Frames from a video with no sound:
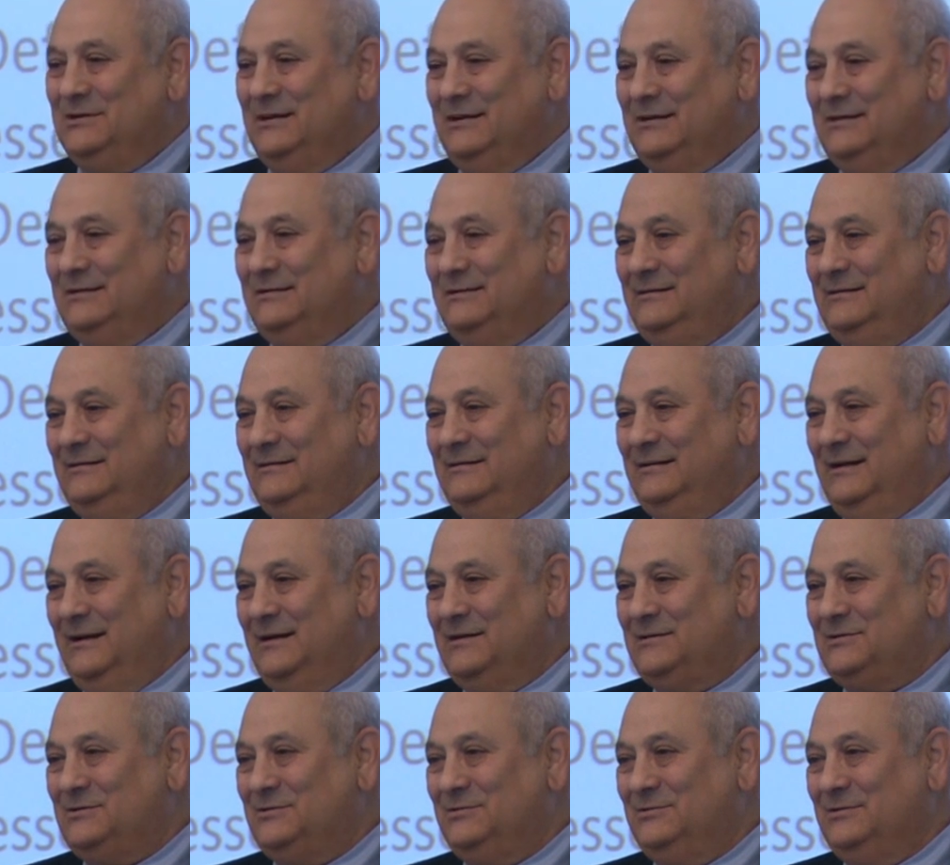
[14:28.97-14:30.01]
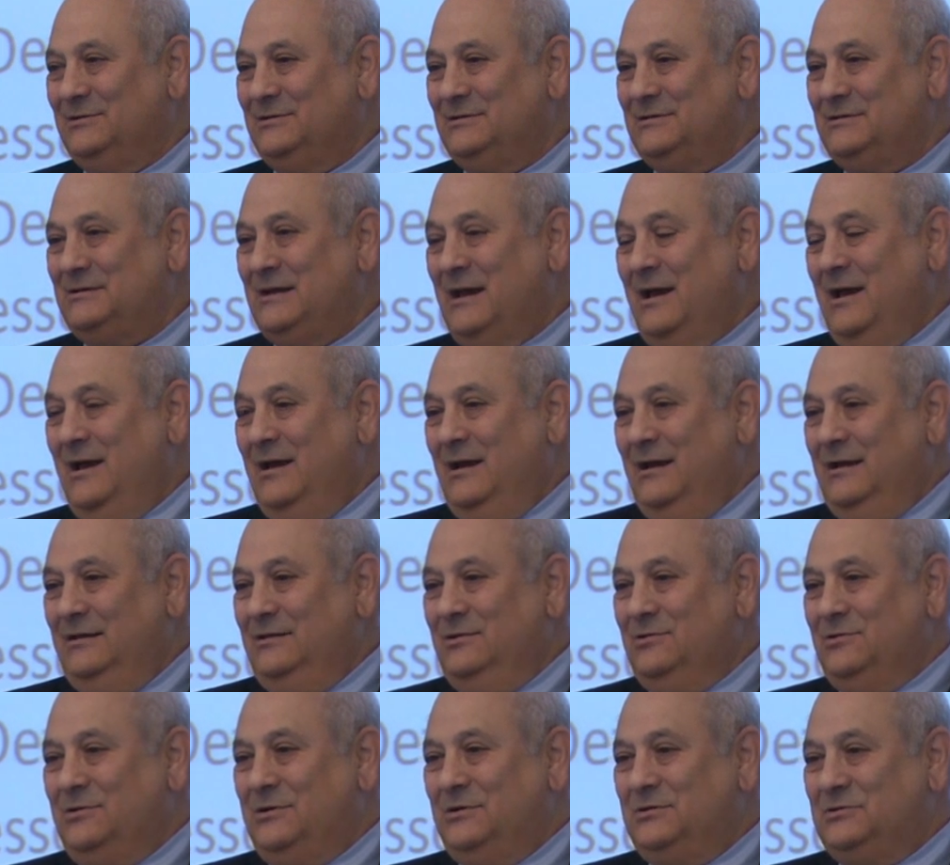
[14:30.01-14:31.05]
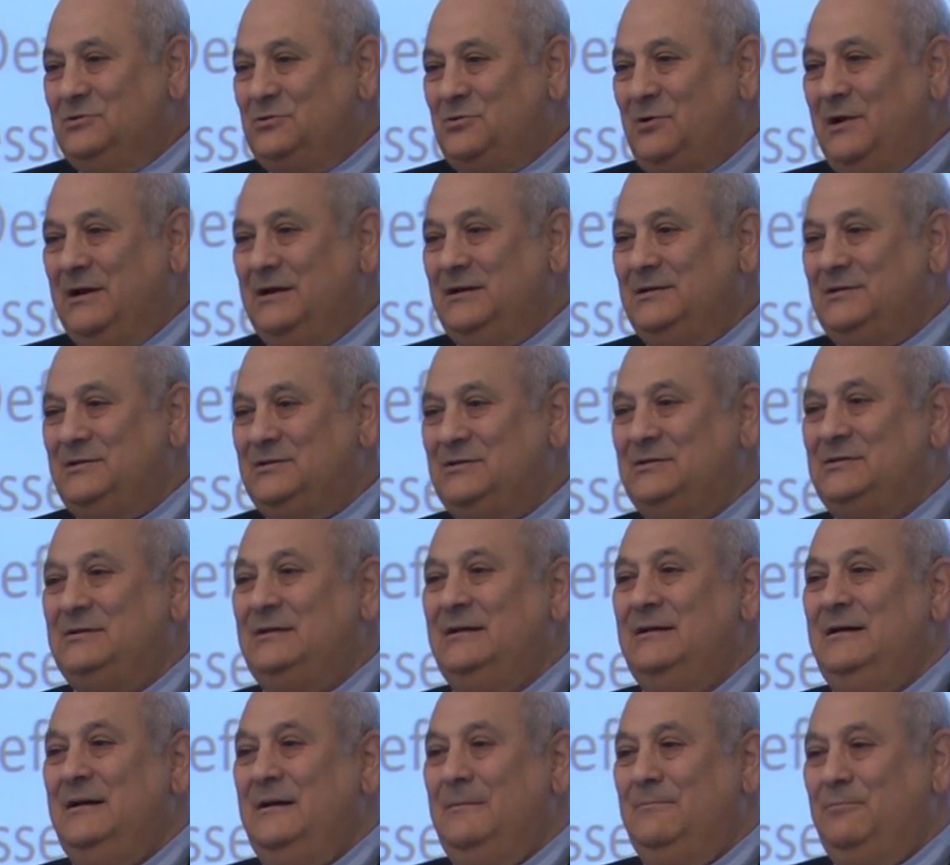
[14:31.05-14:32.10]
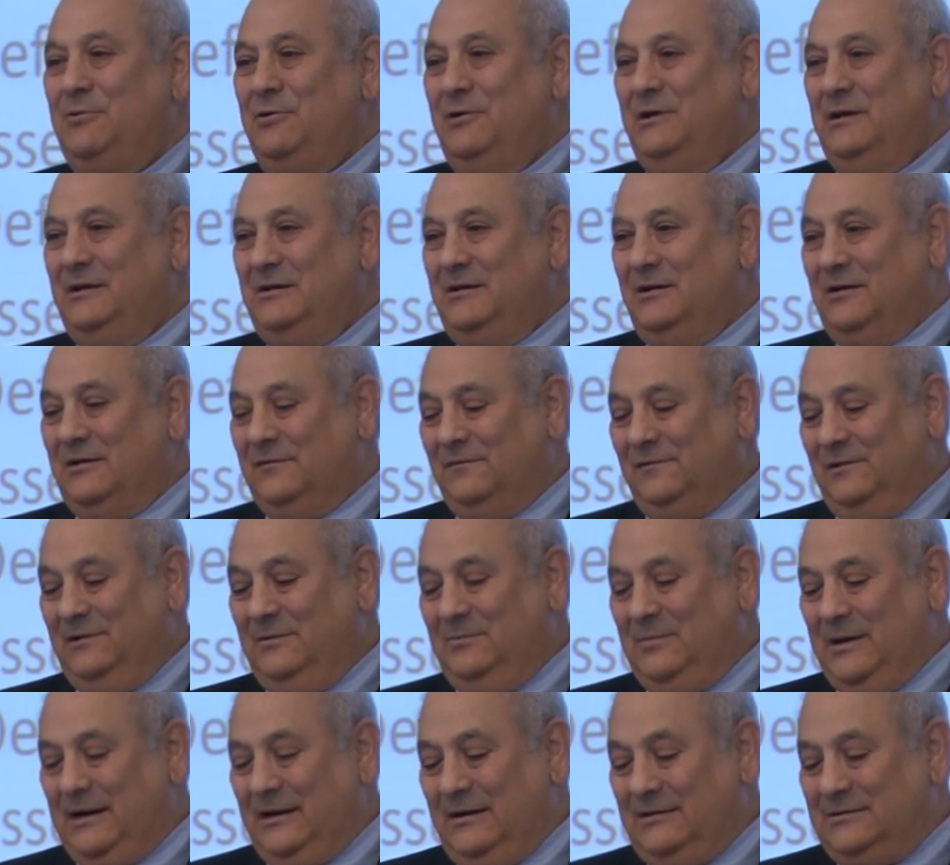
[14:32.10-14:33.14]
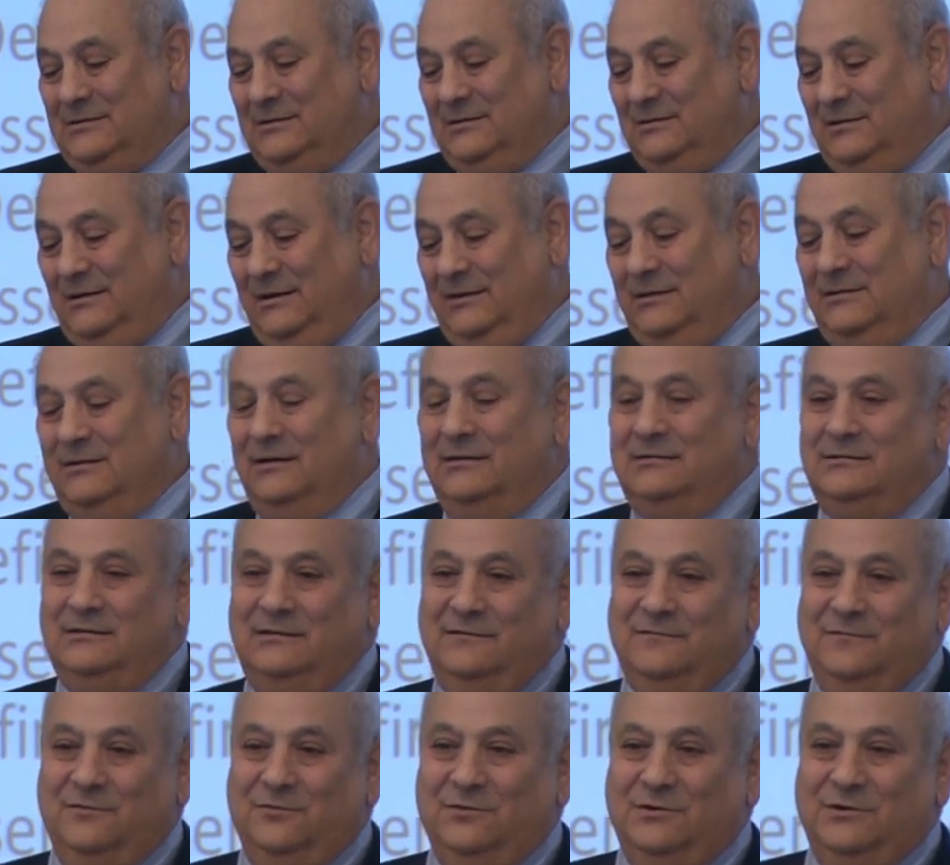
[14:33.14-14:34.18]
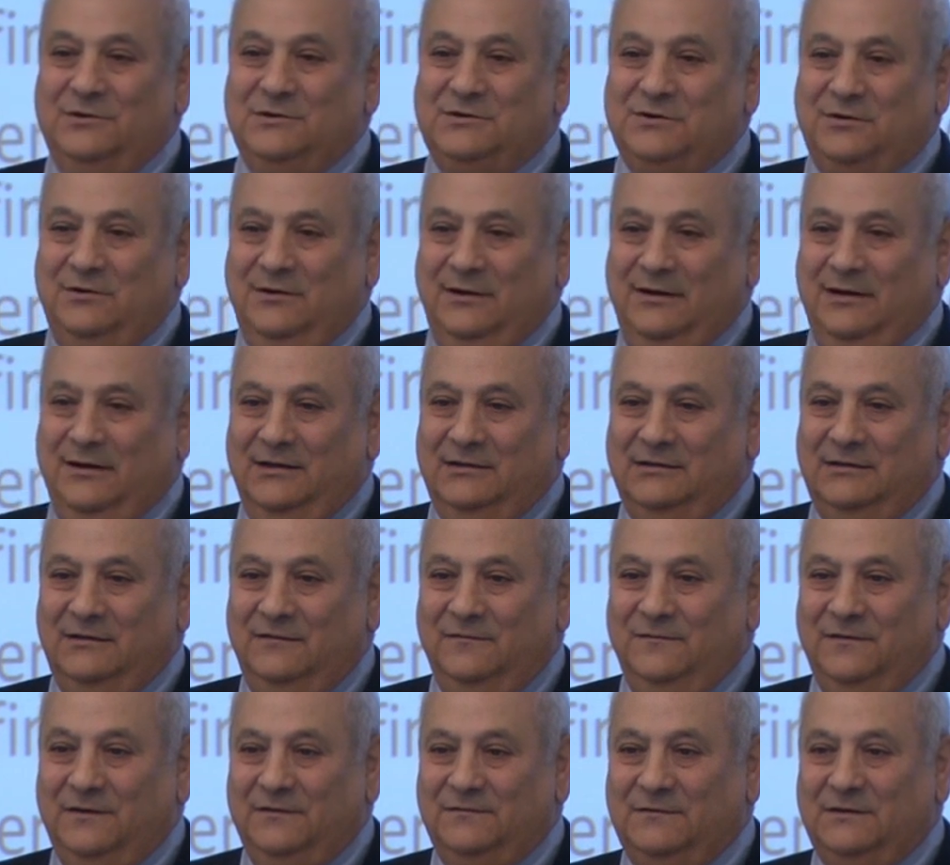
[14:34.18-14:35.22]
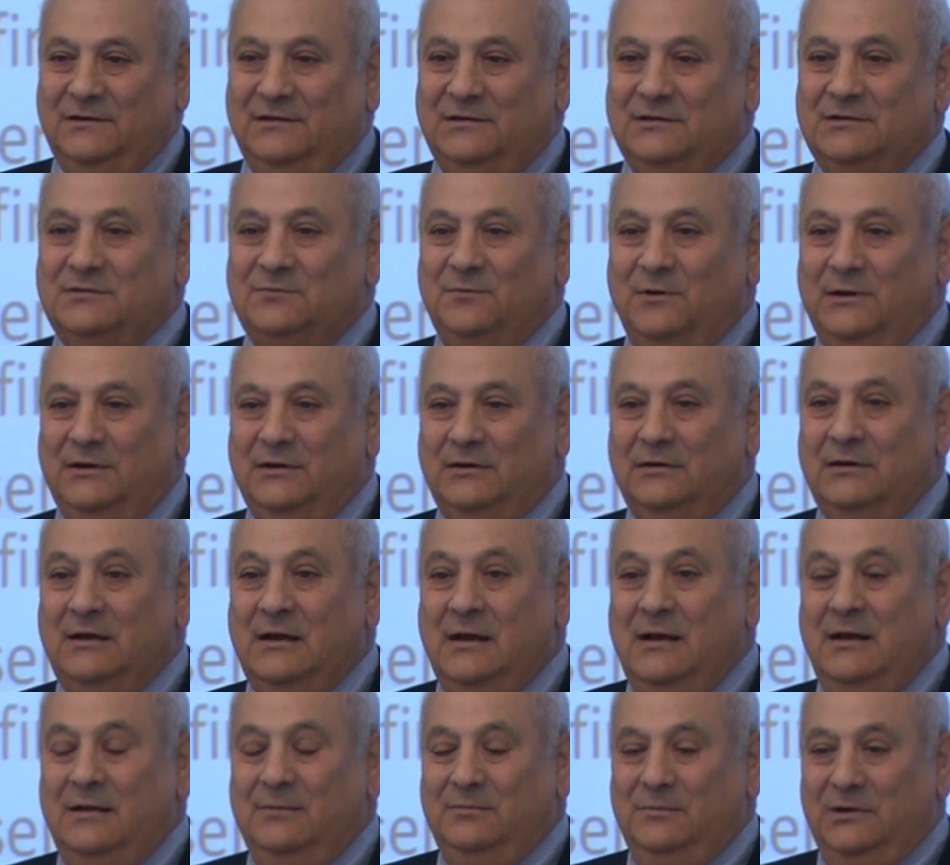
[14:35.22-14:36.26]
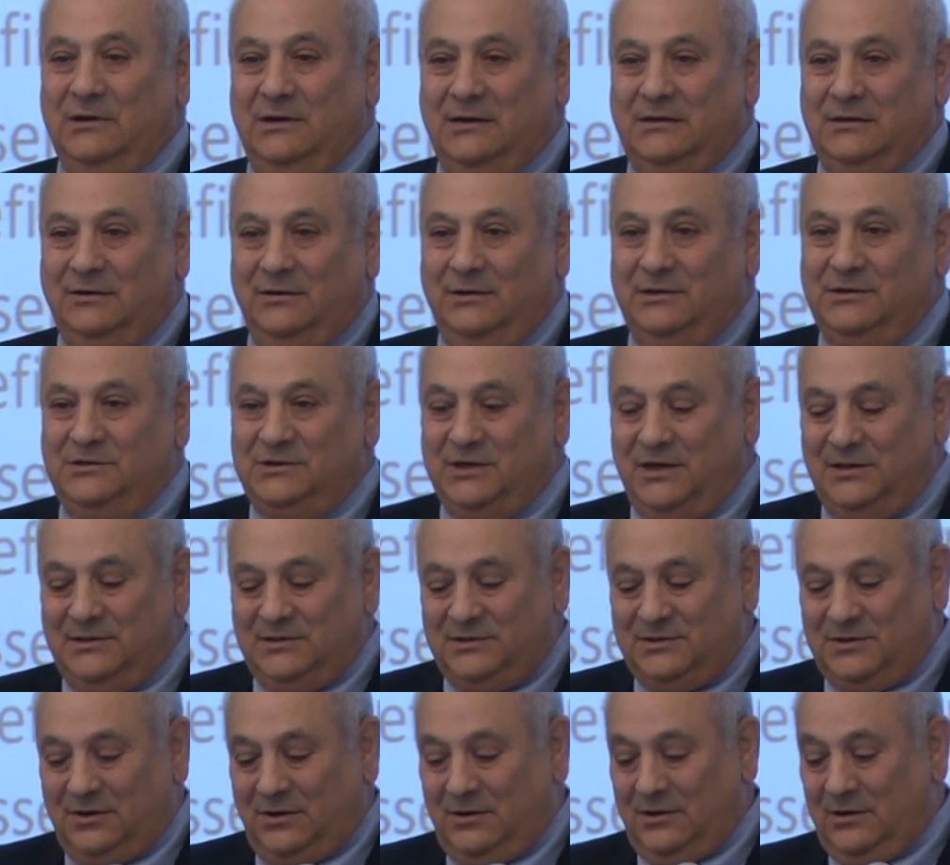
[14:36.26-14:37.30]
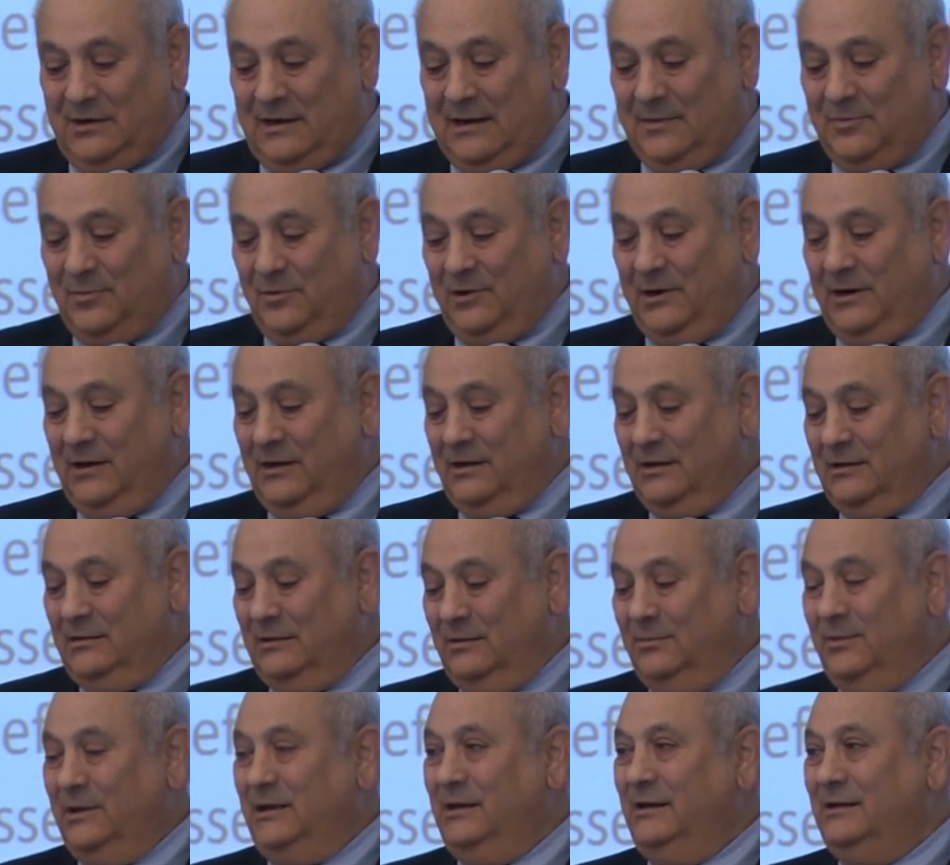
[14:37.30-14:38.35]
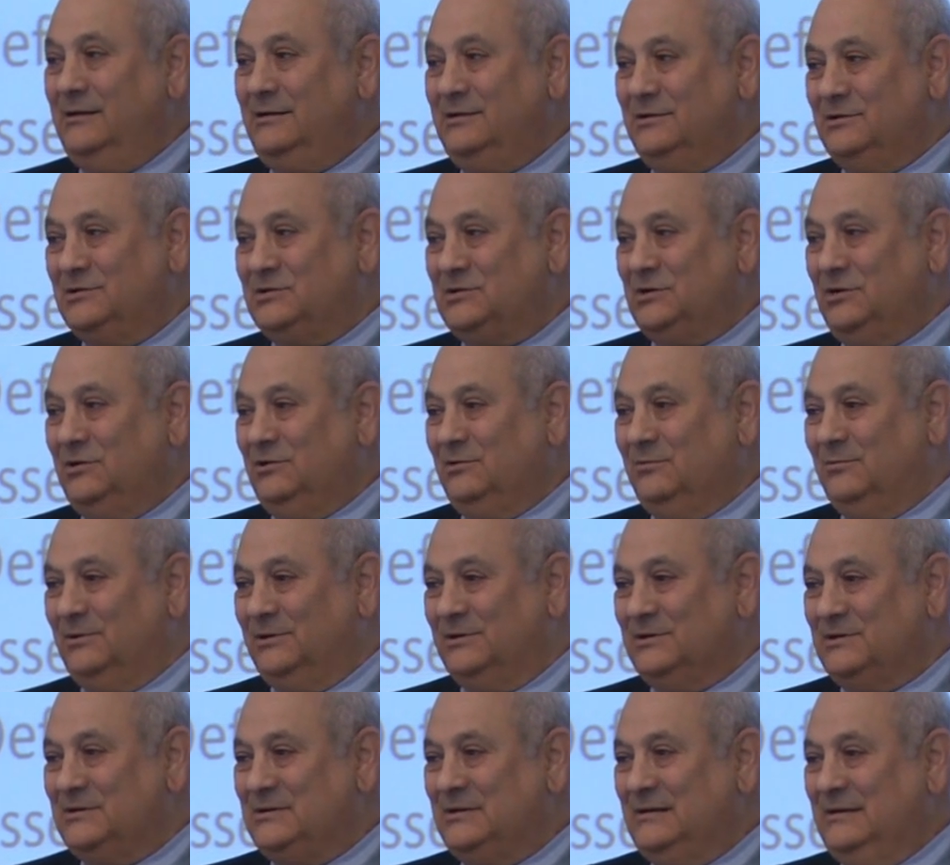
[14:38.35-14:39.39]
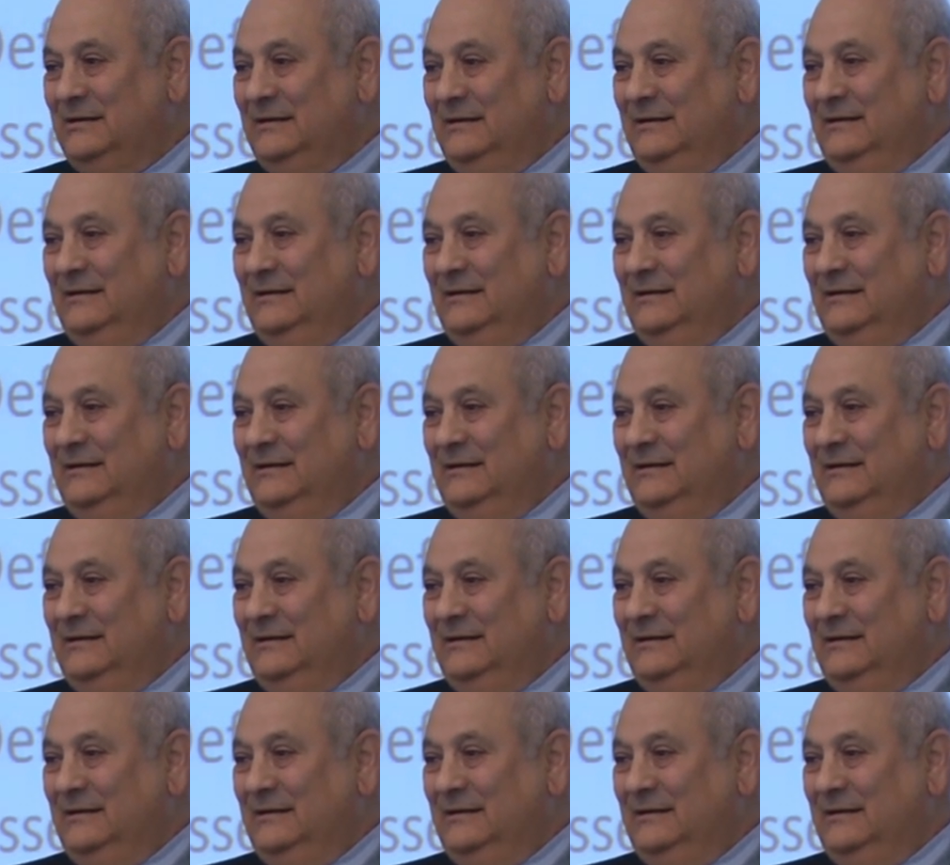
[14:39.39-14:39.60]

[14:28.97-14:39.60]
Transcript: And the answer is you can trace pretty carefully back to the late 1940s, early 1950s, when military jets started operating, and the immediate concern was